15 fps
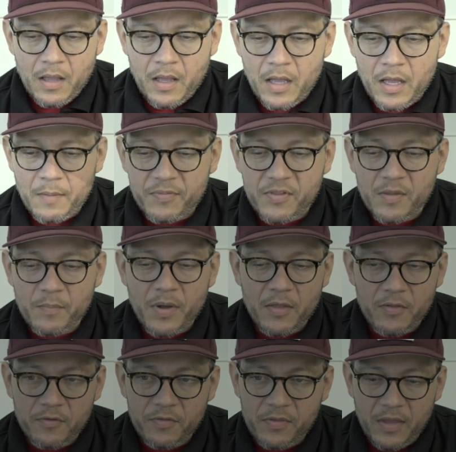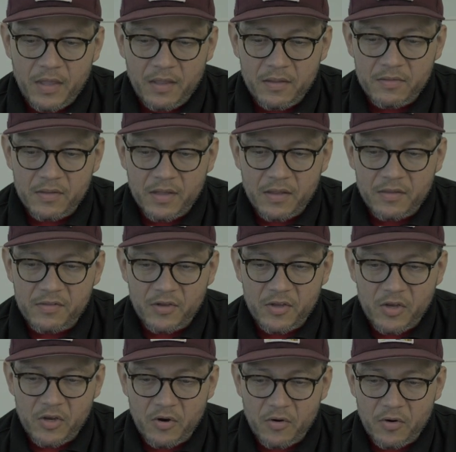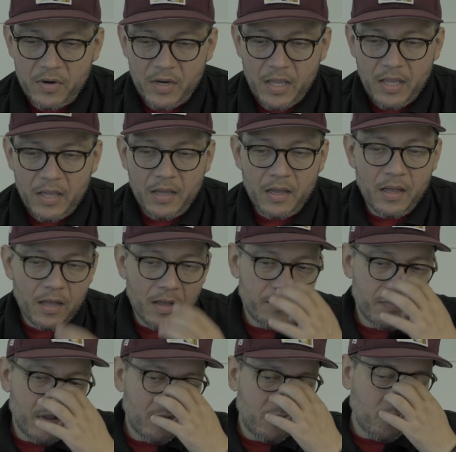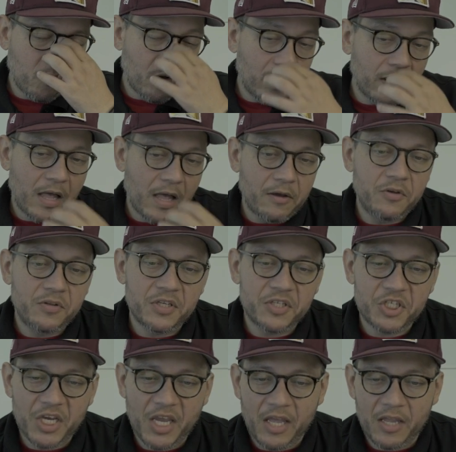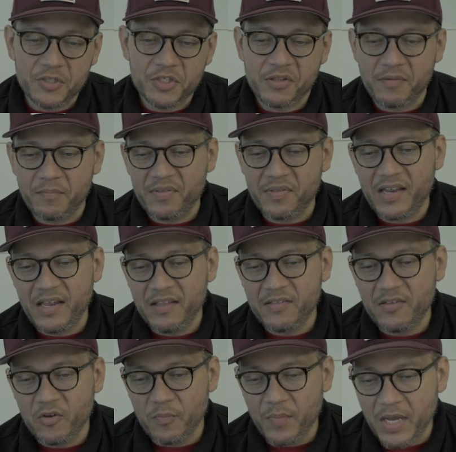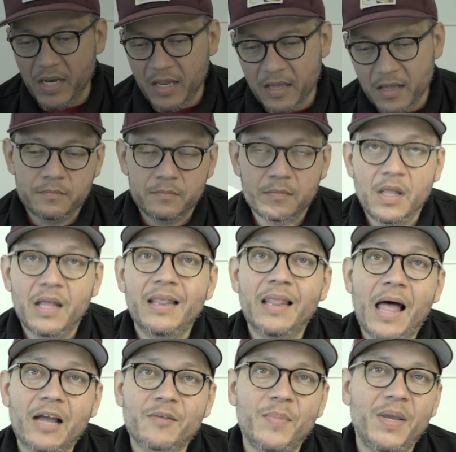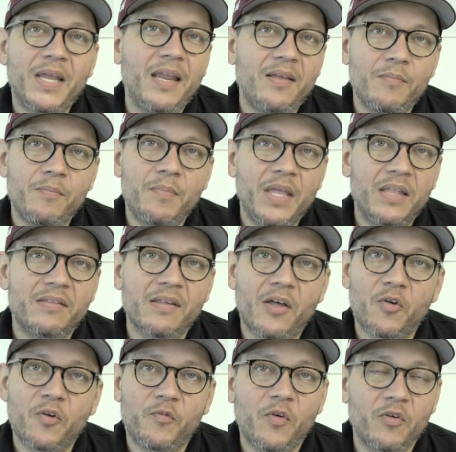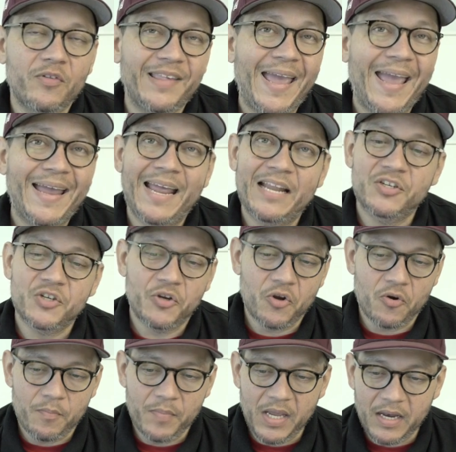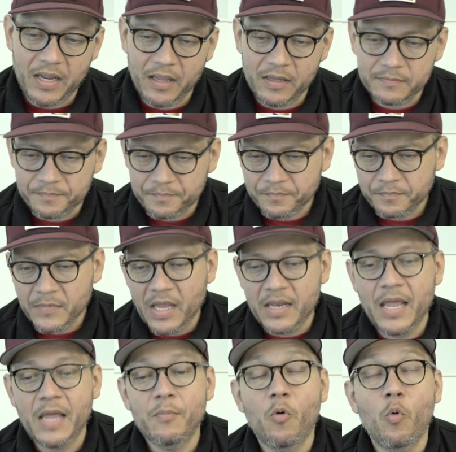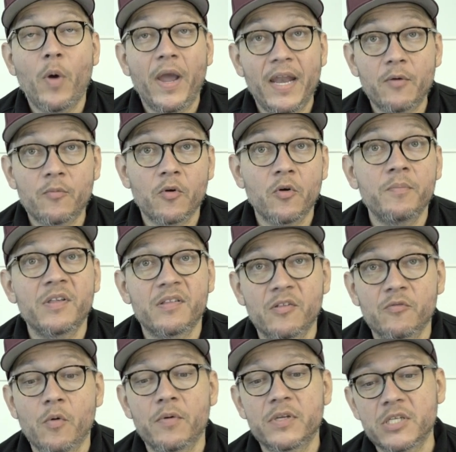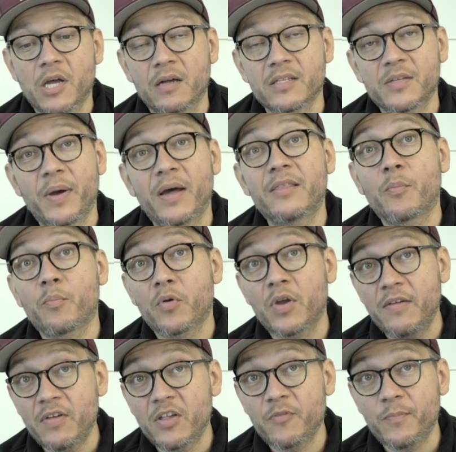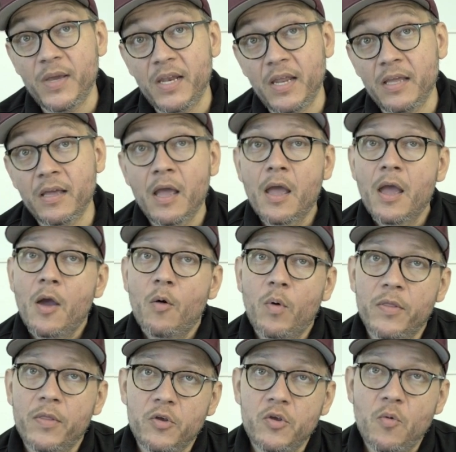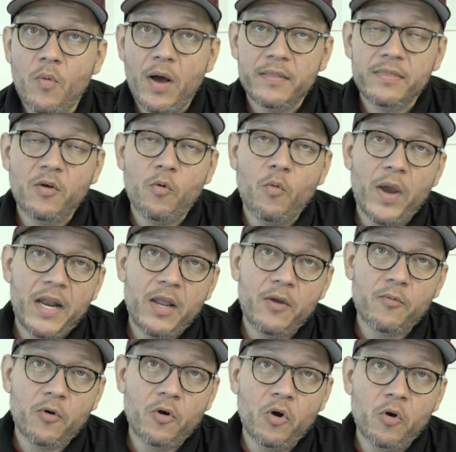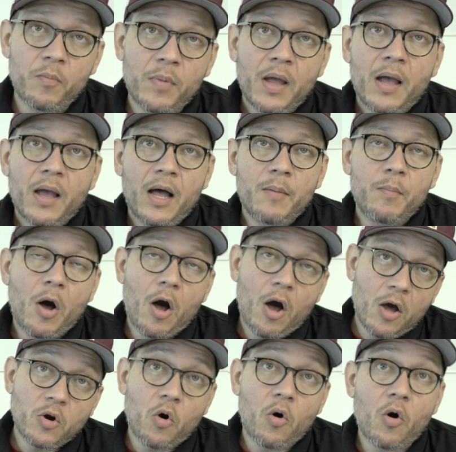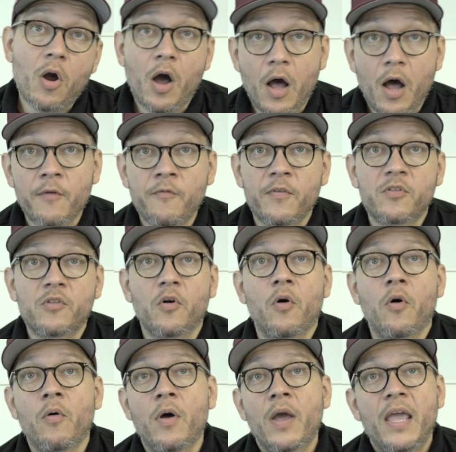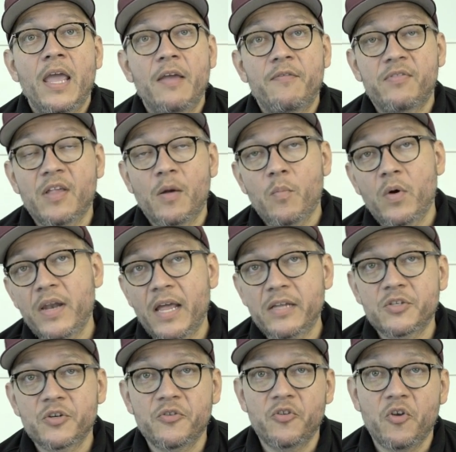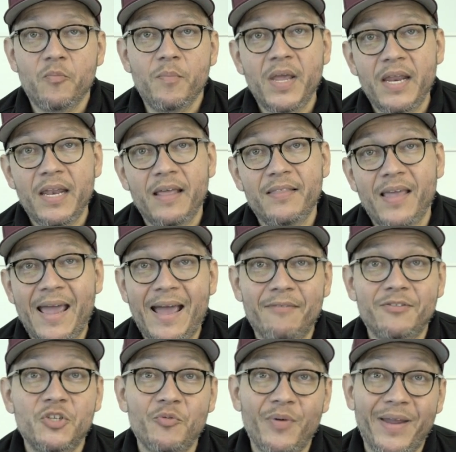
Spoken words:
Some other things, security, this will allow you to change some settings in your meeting. Lock meeting means other folks can't enter your meeting. Enable waiting room. This is what we talked about in the previous meeting, whether you want the waiting room on or off. So if someone enters your meeting, they have to